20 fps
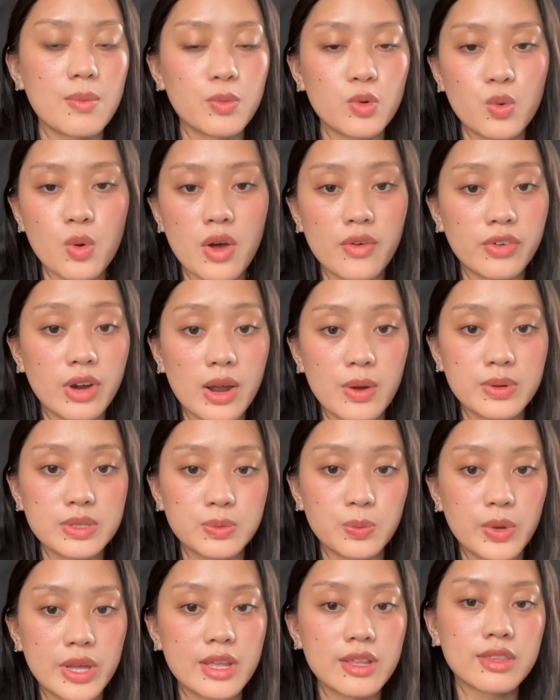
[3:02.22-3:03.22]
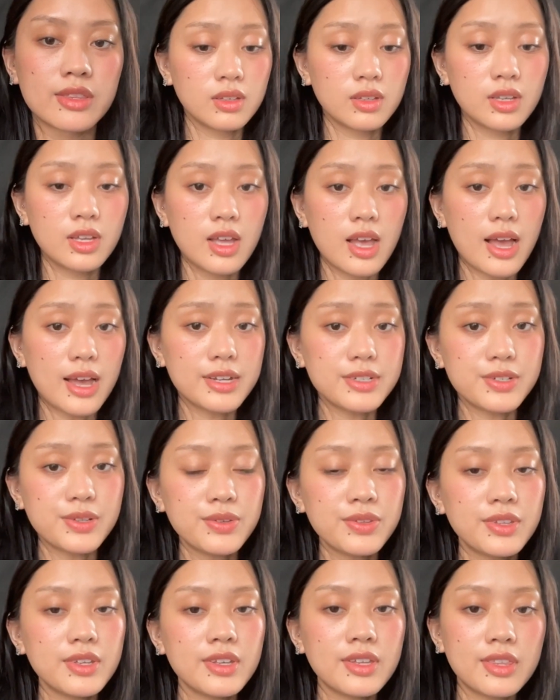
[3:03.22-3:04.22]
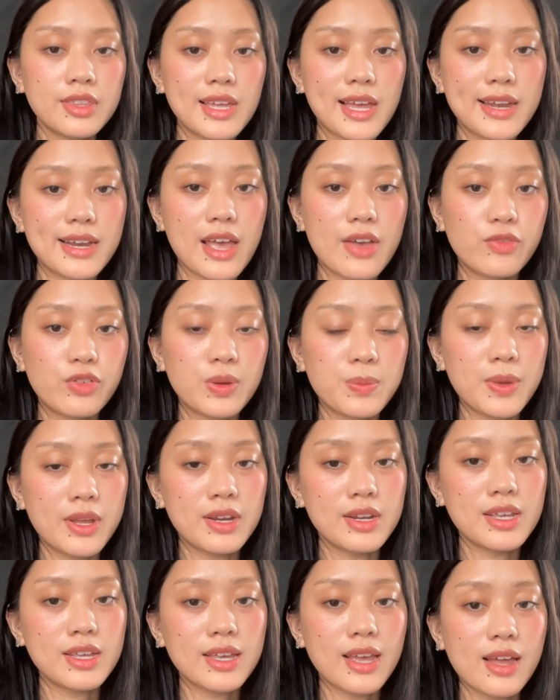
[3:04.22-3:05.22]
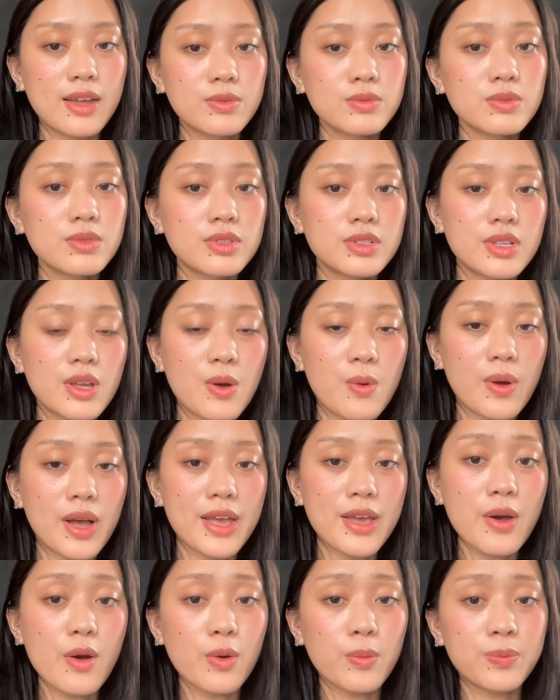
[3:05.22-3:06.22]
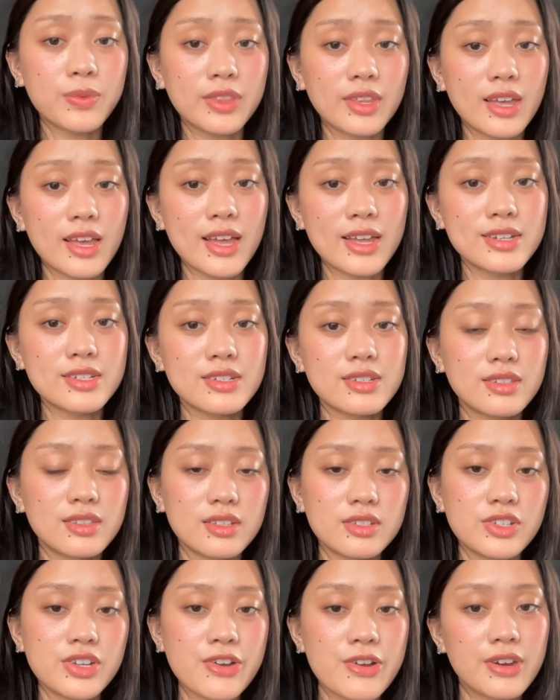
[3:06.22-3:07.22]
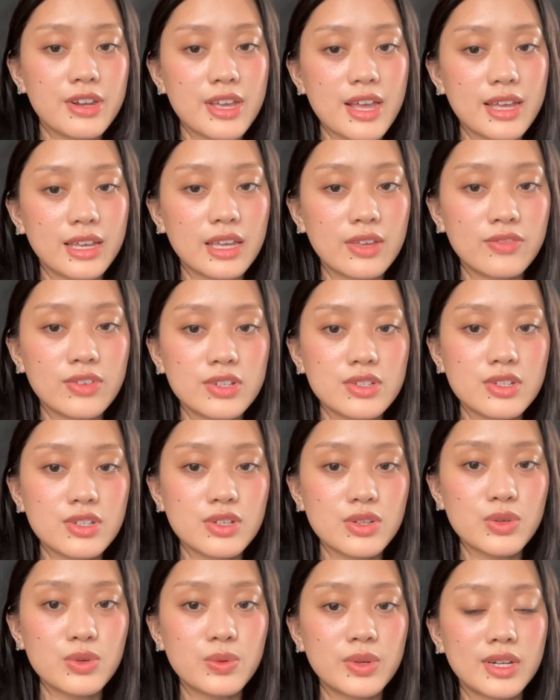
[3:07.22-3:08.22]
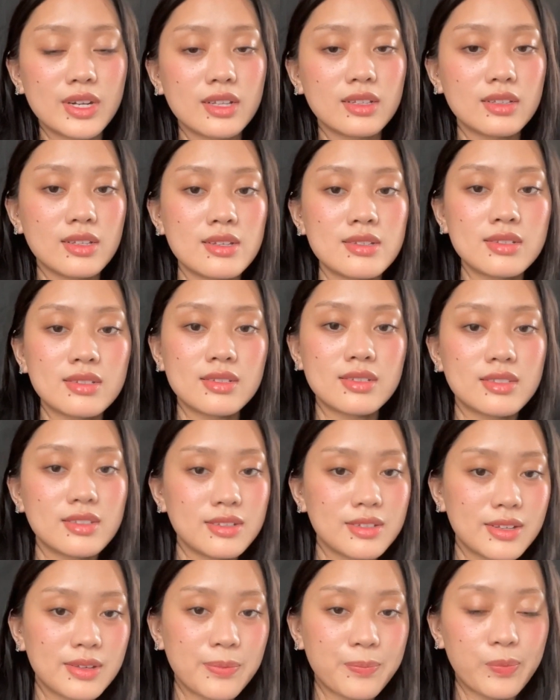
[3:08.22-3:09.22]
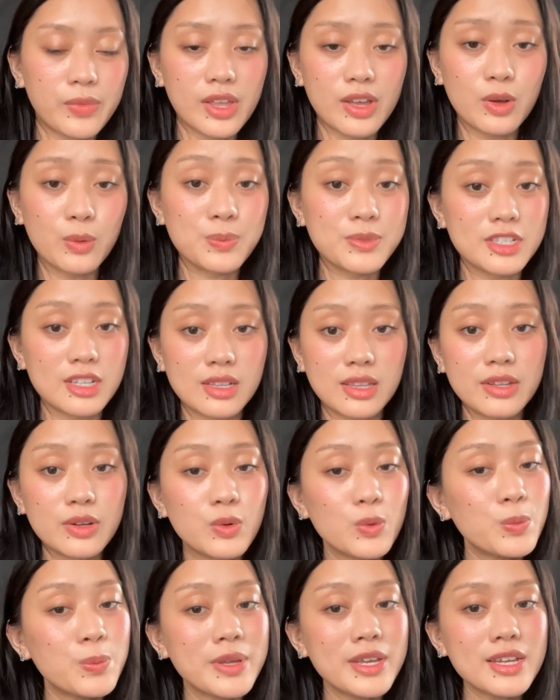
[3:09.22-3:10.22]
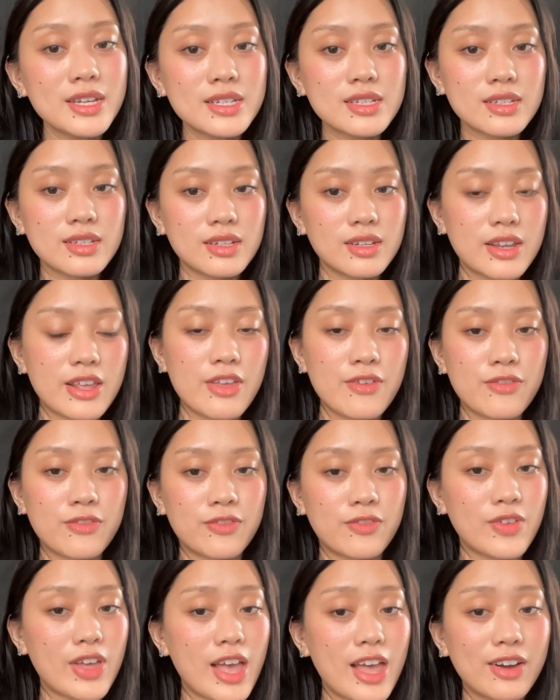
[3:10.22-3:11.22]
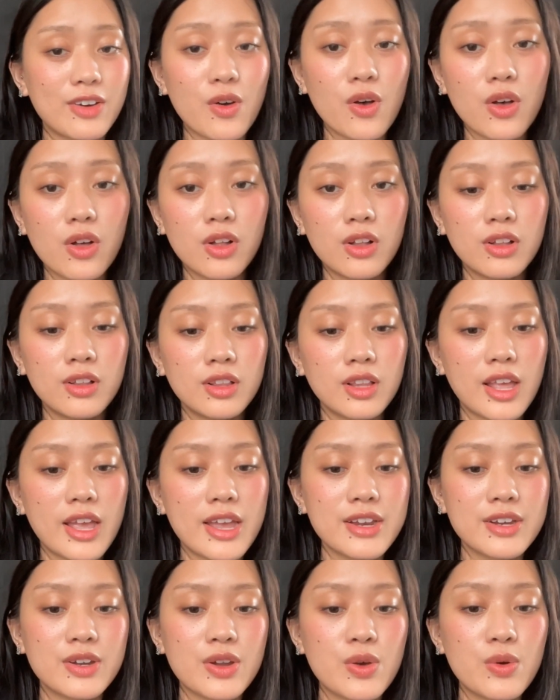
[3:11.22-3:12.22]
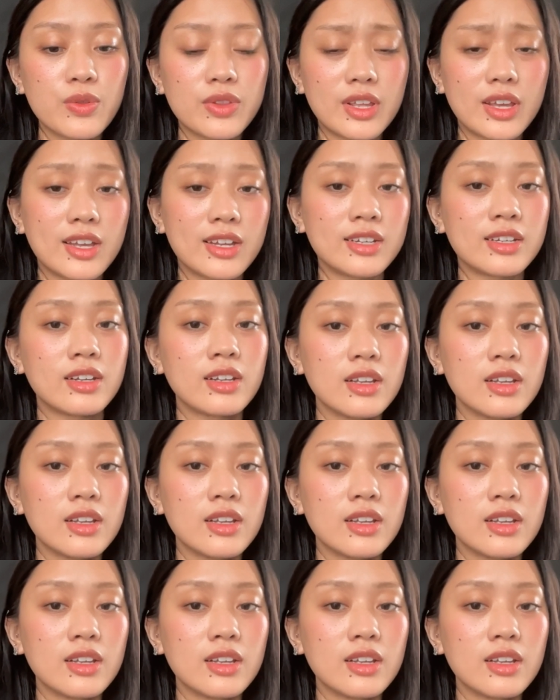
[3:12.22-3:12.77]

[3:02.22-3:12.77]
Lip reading: whoever I was with. I do think that every penny counts, so I hope that the charity I give it to, it at least helps a little bit, if at all. I know that